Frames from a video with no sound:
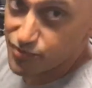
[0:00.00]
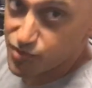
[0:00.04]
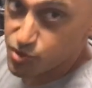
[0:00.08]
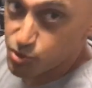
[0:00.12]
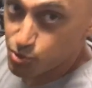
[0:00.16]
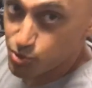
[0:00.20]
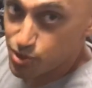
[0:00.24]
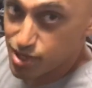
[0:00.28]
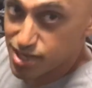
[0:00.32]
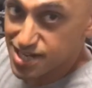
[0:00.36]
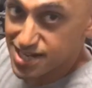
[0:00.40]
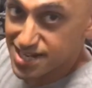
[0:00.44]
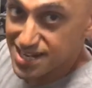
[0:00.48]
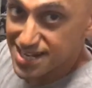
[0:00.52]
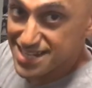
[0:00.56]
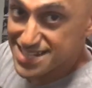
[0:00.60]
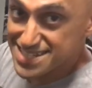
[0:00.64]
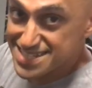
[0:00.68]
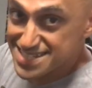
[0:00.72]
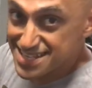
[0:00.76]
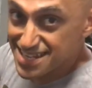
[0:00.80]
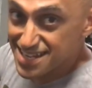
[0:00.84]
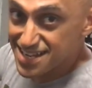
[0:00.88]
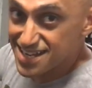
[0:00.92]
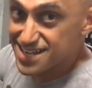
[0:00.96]
if you're working
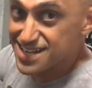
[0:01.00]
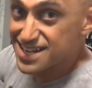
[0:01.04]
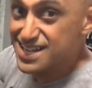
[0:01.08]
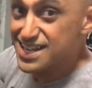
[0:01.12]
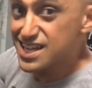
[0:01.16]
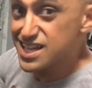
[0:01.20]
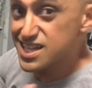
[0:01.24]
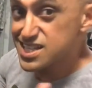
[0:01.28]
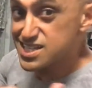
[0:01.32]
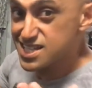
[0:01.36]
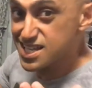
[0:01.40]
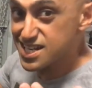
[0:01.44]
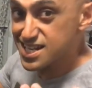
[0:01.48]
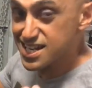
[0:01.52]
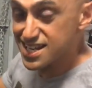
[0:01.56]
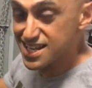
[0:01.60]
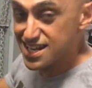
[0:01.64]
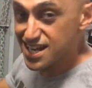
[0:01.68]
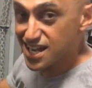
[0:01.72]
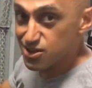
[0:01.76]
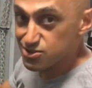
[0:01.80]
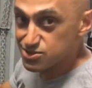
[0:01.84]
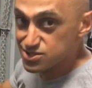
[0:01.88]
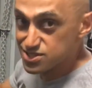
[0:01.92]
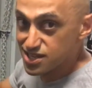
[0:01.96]
inside, it's gonna
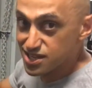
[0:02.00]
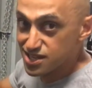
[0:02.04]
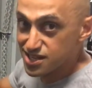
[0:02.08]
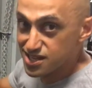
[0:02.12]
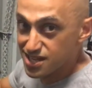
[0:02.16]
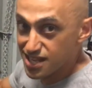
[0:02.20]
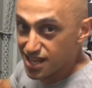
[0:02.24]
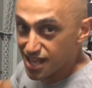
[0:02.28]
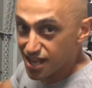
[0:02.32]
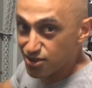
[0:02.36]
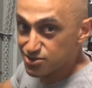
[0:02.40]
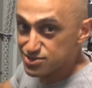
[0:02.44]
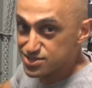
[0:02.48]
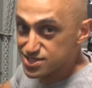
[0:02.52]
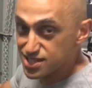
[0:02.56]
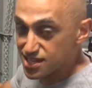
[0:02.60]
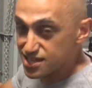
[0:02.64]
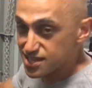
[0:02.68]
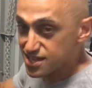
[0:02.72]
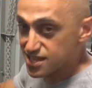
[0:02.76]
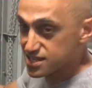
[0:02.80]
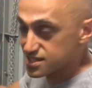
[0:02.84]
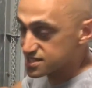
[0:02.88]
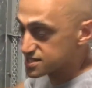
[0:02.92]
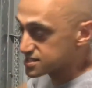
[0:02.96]
hit outside.
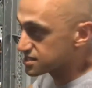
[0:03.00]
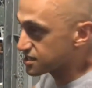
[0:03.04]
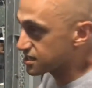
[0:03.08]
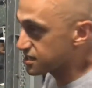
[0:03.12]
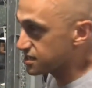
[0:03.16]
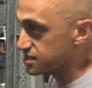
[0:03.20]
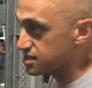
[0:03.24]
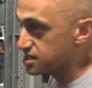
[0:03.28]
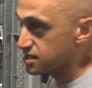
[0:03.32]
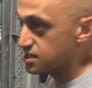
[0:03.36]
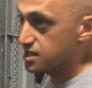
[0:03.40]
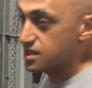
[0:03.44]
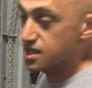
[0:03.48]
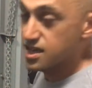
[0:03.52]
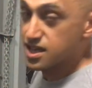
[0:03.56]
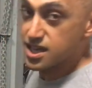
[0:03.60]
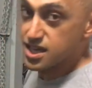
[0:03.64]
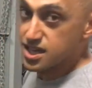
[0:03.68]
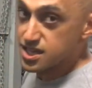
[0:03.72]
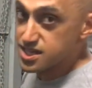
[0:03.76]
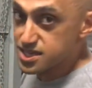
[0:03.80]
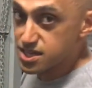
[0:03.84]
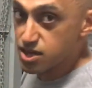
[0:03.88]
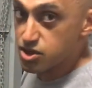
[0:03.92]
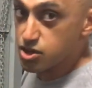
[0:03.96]
Outside, inside.
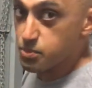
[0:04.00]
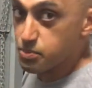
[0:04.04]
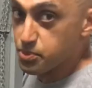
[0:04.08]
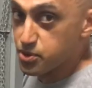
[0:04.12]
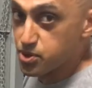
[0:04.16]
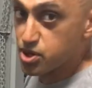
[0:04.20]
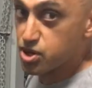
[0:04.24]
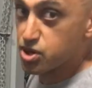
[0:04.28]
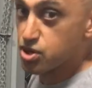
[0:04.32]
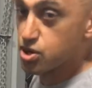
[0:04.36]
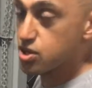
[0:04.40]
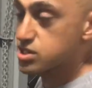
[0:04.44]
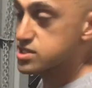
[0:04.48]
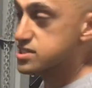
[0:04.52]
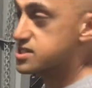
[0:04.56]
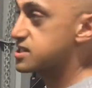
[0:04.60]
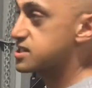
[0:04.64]
Now to put it all